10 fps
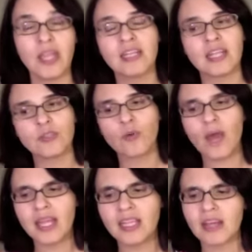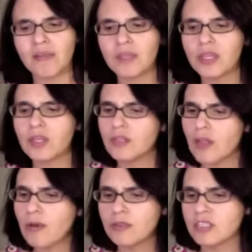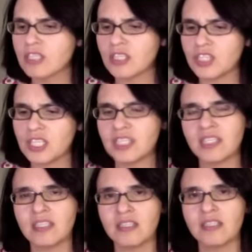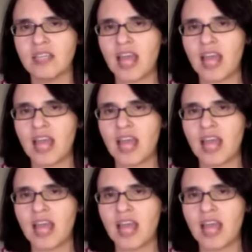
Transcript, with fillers: Now, Twyla knows that she didn't